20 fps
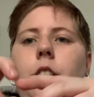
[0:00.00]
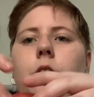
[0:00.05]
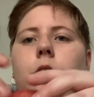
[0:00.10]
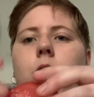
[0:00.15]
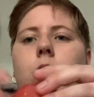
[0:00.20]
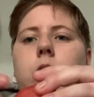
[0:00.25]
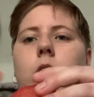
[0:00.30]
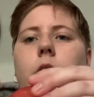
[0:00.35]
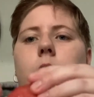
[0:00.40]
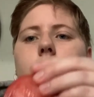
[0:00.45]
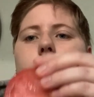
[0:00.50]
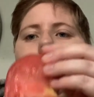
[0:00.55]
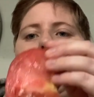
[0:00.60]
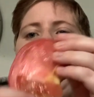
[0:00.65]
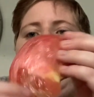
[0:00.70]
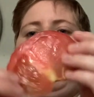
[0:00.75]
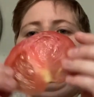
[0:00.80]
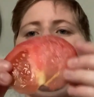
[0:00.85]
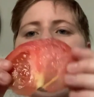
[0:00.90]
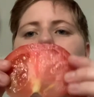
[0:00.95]

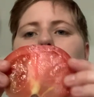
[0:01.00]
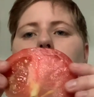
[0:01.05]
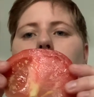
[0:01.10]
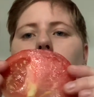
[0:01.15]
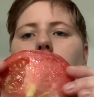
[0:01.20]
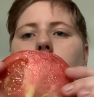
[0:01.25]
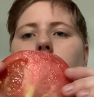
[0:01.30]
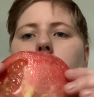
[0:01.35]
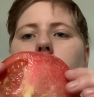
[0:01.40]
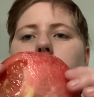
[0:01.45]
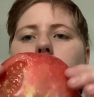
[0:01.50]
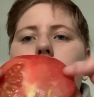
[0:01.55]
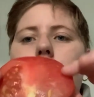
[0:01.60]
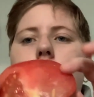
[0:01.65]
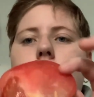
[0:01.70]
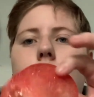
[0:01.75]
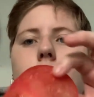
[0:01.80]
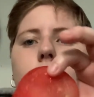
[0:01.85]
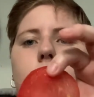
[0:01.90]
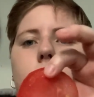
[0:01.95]
slices look like
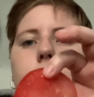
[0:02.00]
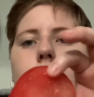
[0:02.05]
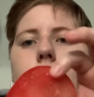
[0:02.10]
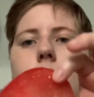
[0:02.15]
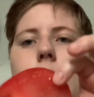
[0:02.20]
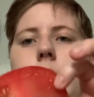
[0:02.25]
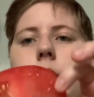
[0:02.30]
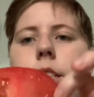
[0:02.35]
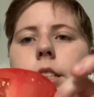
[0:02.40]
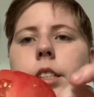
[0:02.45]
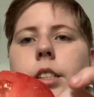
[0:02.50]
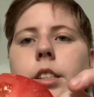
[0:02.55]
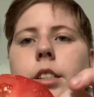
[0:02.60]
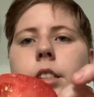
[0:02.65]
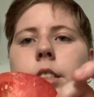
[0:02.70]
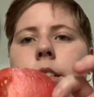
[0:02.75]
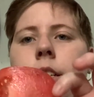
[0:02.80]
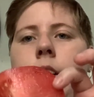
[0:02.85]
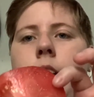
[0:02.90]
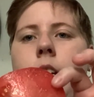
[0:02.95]
the slices
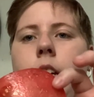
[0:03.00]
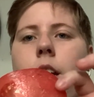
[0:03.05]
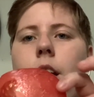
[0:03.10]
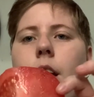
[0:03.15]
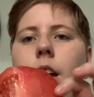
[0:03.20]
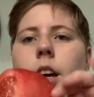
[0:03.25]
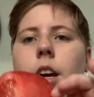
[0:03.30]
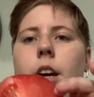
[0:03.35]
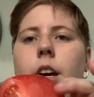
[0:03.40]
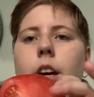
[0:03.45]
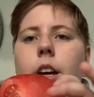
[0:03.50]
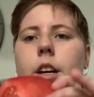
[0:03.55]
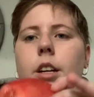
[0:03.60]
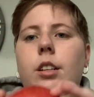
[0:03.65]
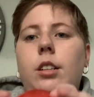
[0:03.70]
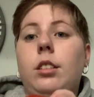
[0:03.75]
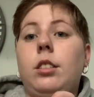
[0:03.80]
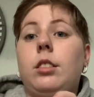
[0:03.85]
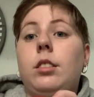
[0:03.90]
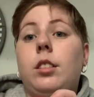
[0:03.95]
at
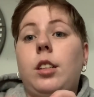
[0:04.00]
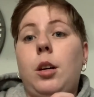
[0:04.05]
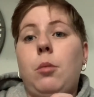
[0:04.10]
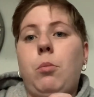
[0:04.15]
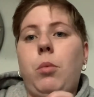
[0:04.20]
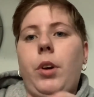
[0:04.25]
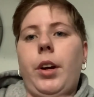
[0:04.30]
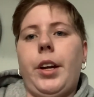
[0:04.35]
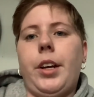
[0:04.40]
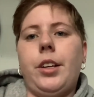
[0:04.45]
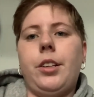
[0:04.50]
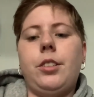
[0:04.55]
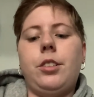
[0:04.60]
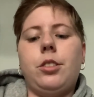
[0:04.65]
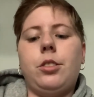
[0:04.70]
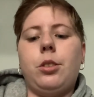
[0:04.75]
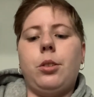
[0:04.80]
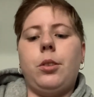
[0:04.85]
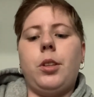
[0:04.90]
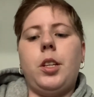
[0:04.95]
Subway.
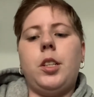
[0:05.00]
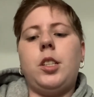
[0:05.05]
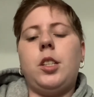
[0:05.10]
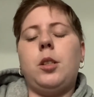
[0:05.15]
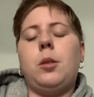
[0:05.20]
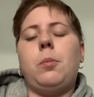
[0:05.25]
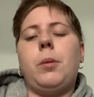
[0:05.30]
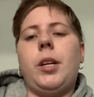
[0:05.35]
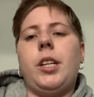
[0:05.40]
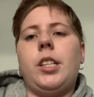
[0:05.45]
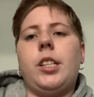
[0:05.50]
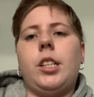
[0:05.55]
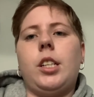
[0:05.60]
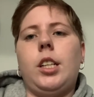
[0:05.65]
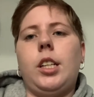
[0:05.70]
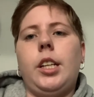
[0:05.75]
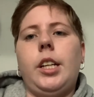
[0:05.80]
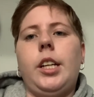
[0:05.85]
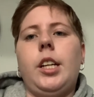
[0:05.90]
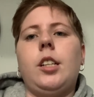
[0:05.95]
So this is
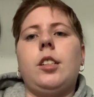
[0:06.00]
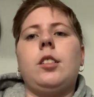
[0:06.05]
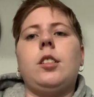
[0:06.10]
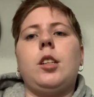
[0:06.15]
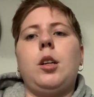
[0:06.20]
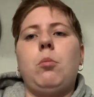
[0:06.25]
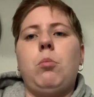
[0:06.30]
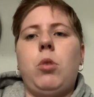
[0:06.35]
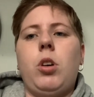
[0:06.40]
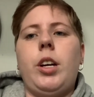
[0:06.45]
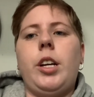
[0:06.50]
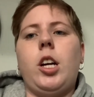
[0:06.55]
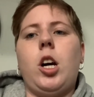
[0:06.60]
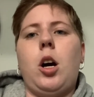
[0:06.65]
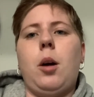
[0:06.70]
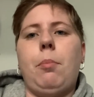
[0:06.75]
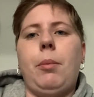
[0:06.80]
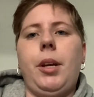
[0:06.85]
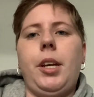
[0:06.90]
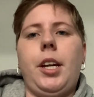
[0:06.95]
basically a Subway
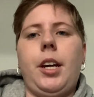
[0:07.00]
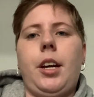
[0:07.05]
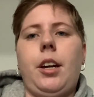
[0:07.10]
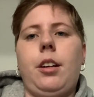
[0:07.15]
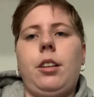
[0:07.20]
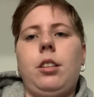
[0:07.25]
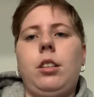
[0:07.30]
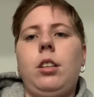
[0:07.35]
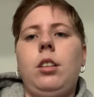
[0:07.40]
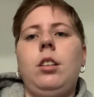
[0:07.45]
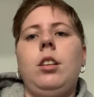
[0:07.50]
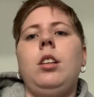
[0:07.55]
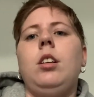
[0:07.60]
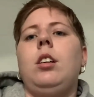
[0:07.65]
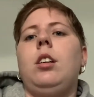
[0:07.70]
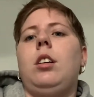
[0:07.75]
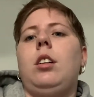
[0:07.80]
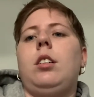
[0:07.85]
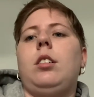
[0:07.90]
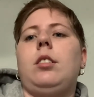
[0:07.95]
copycat
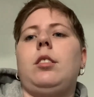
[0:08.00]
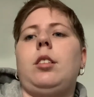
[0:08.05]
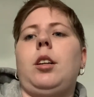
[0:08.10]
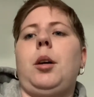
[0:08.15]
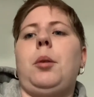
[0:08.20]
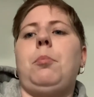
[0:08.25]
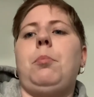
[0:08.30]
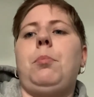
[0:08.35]
sub.